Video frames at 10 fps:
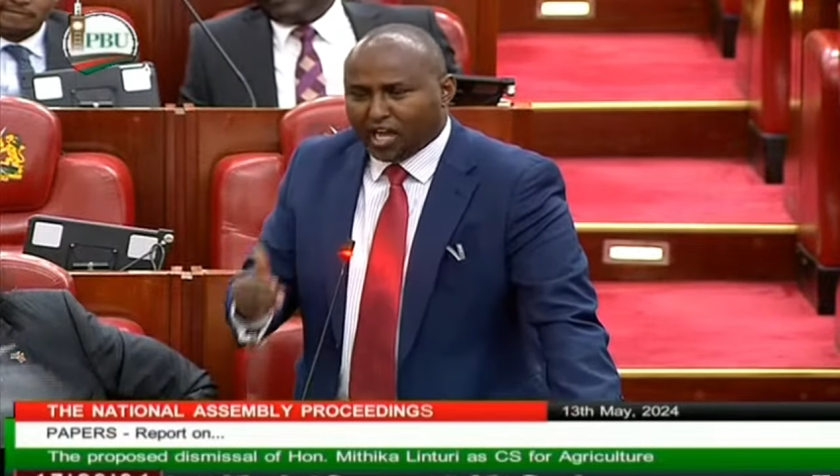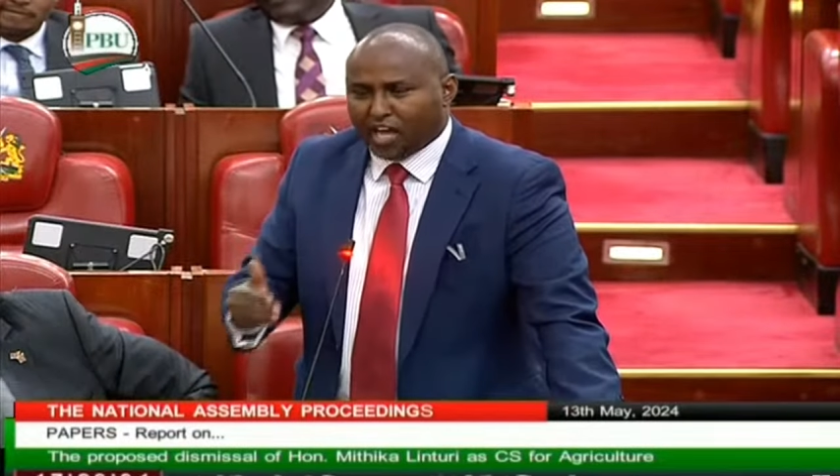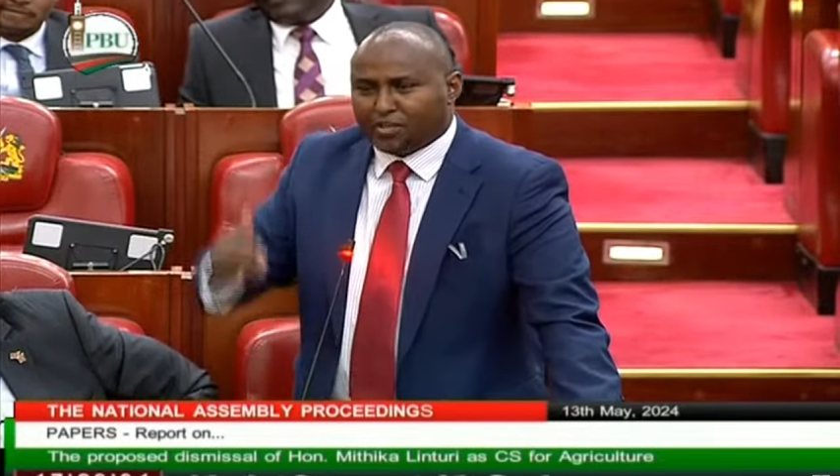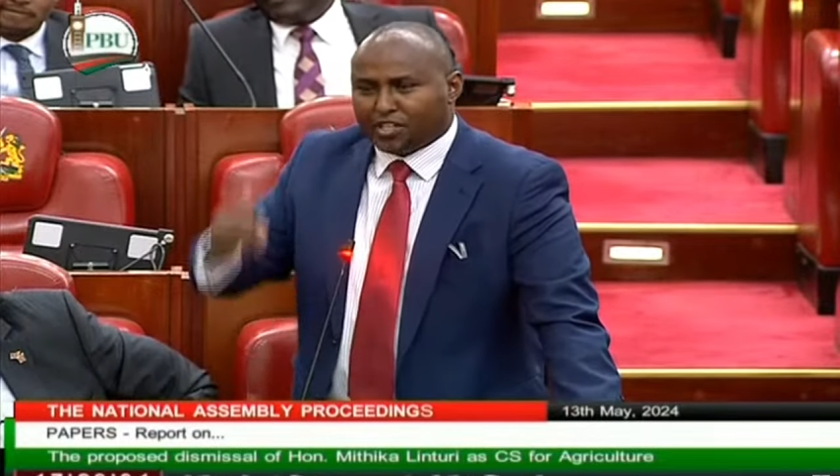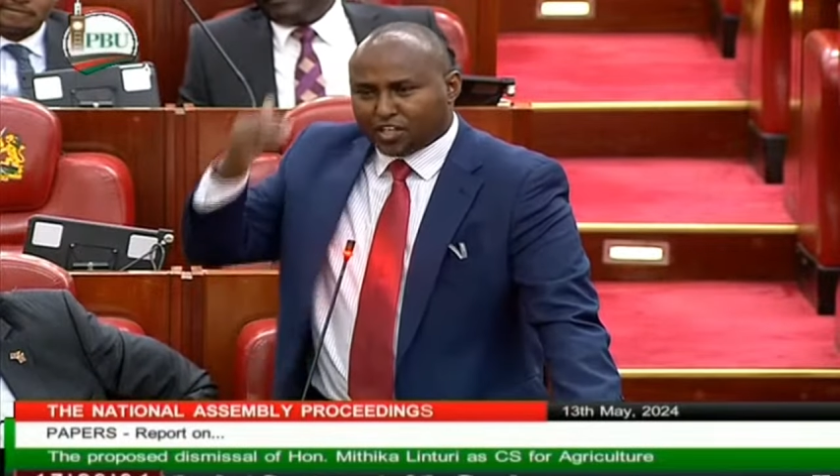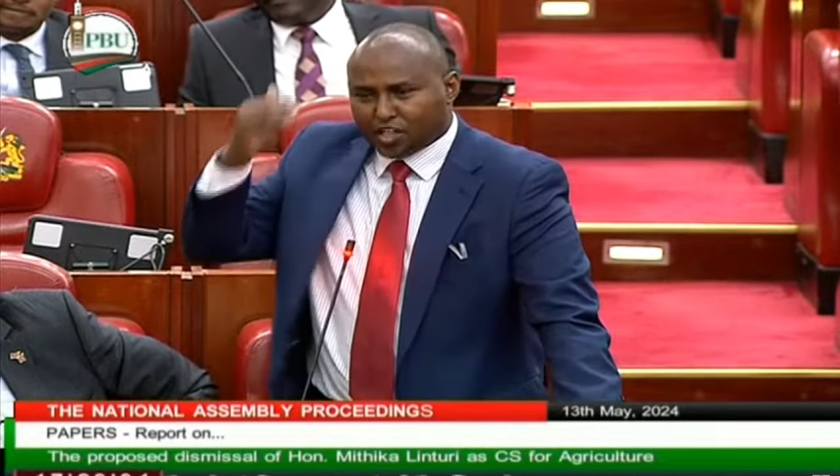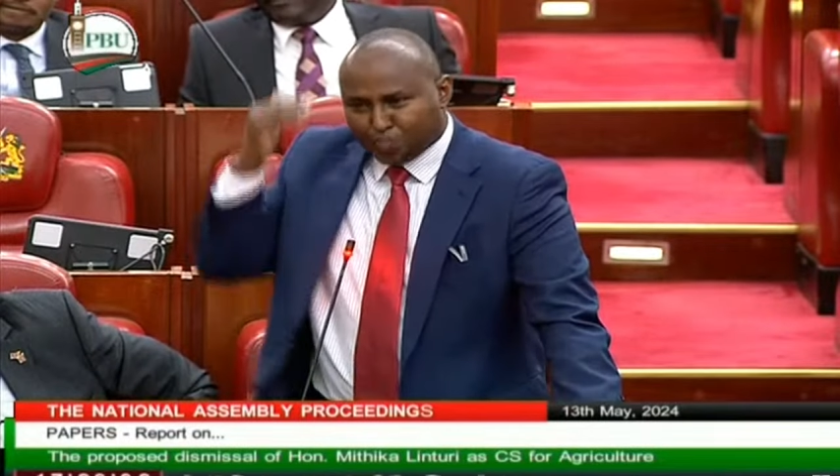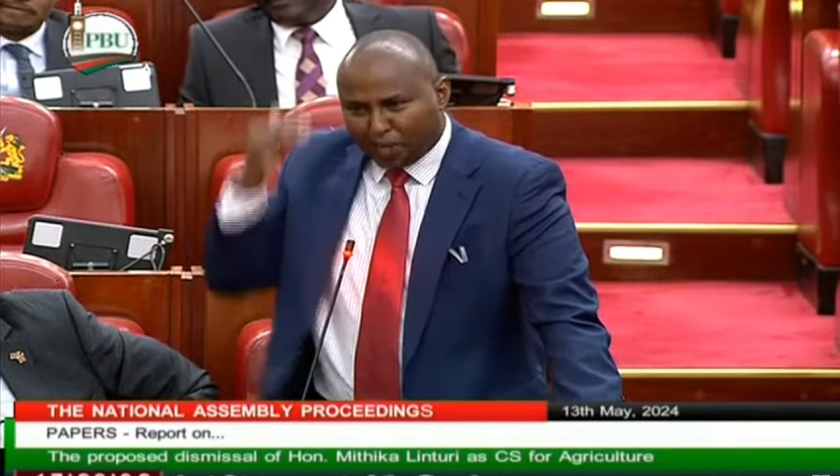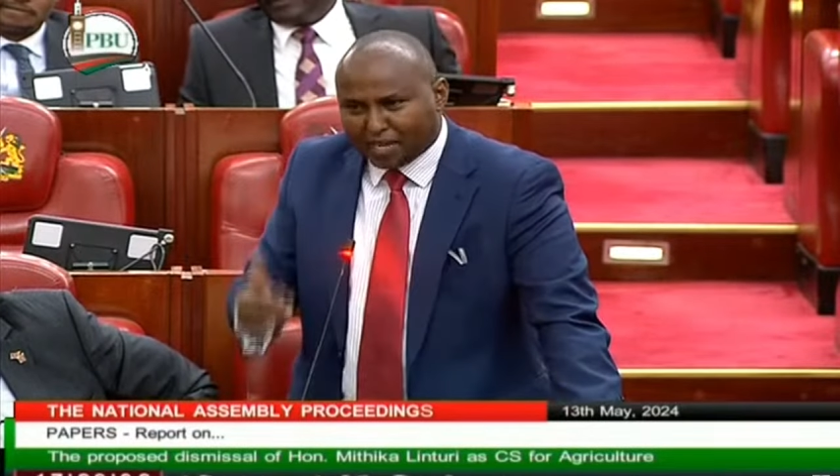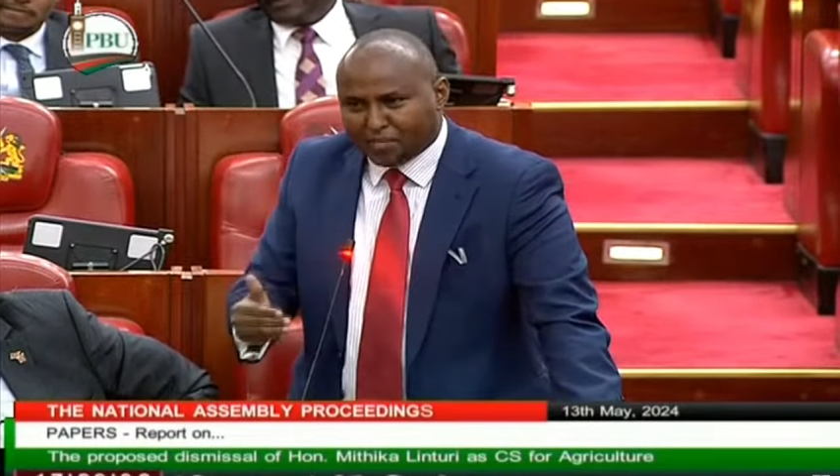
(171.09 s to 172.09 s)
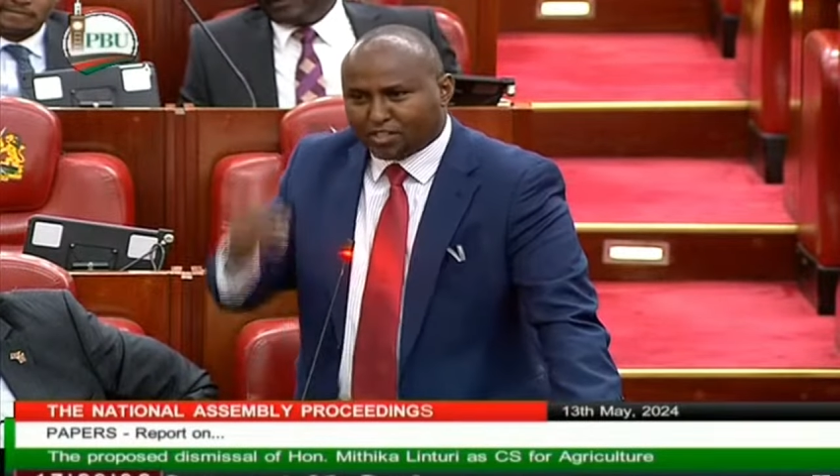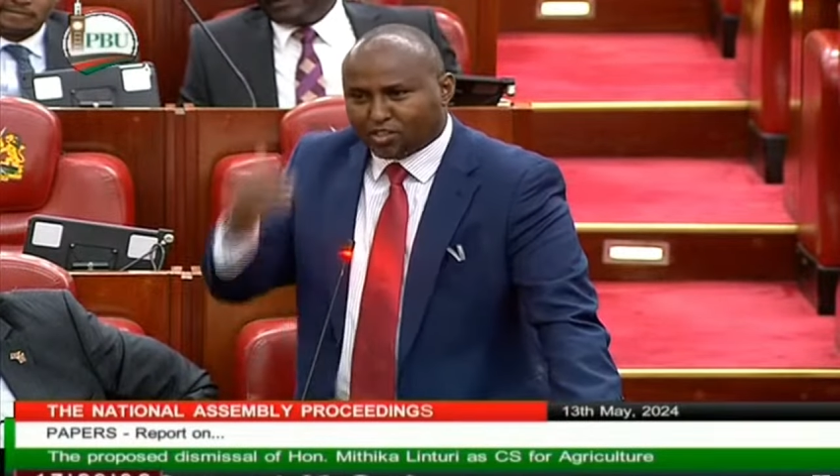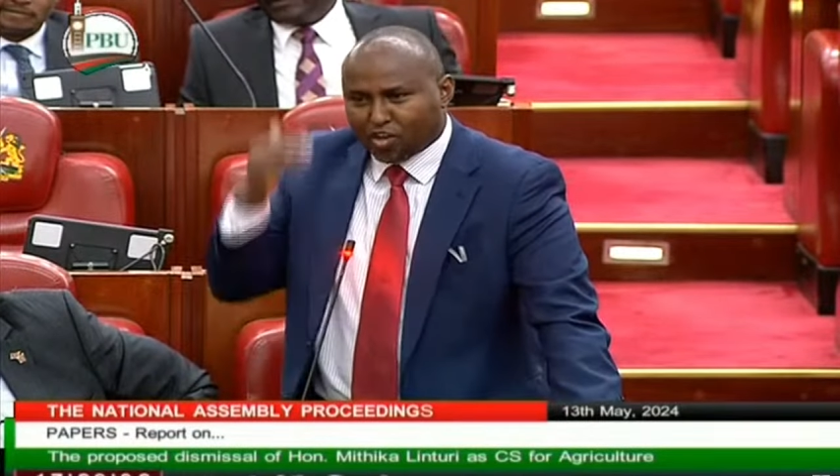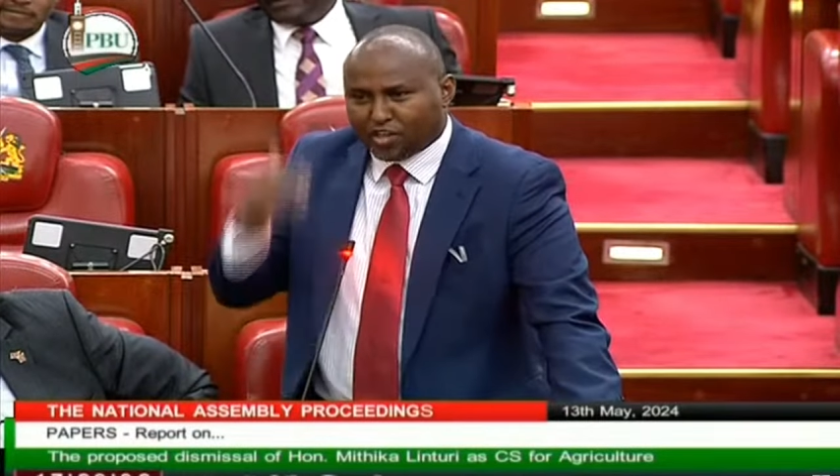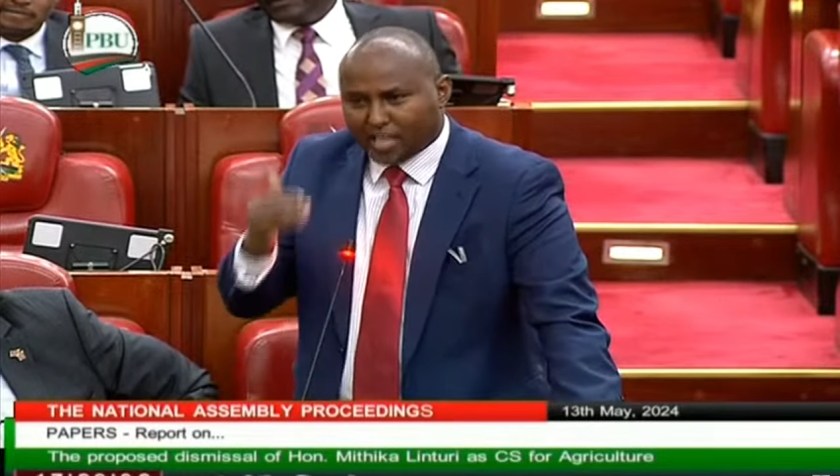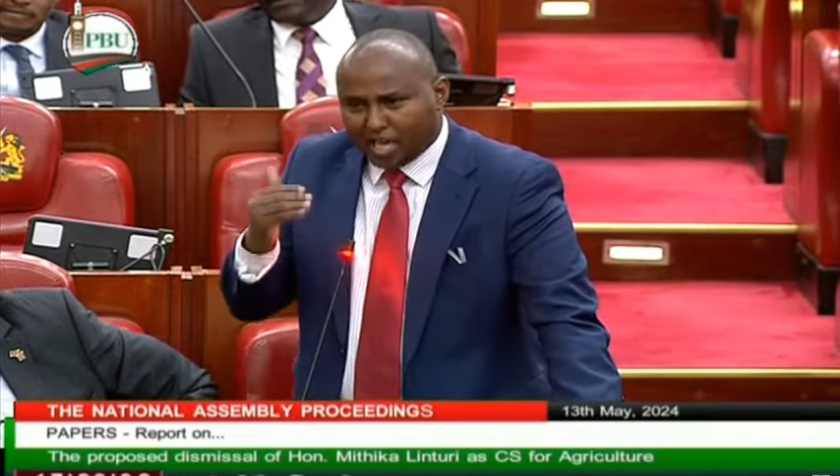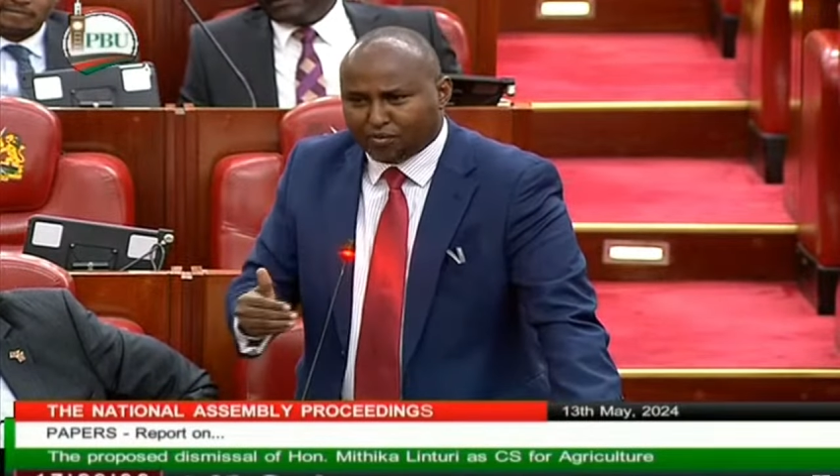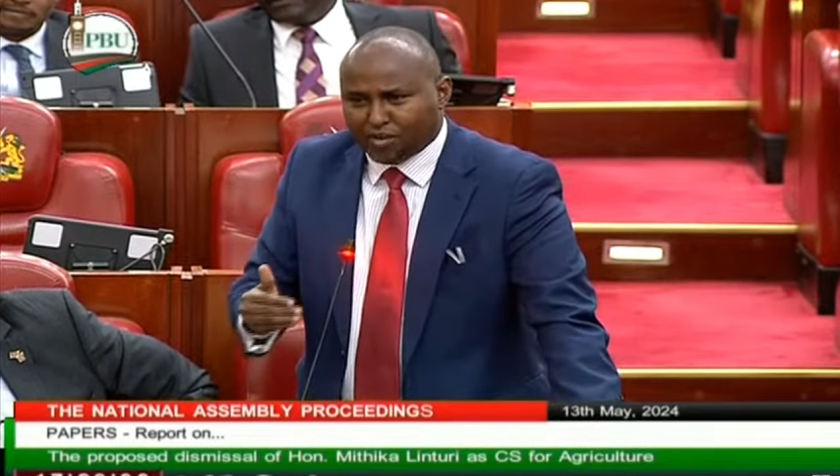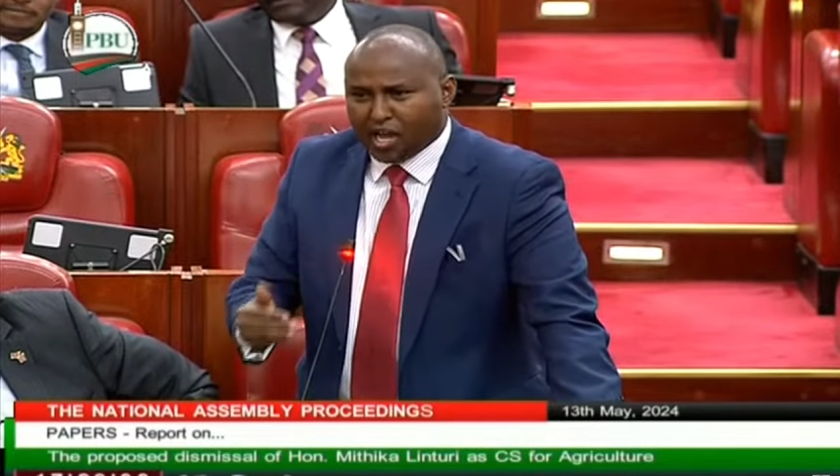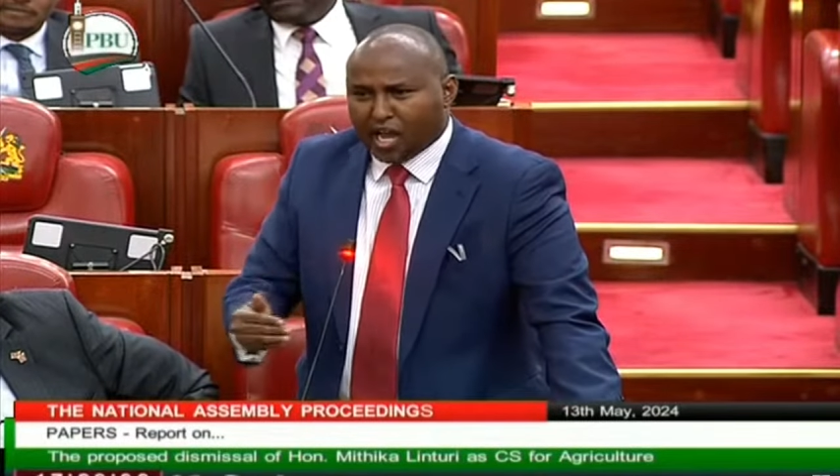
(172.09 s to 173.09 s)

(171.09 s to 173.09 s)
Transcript: I have been in this parliament long enough.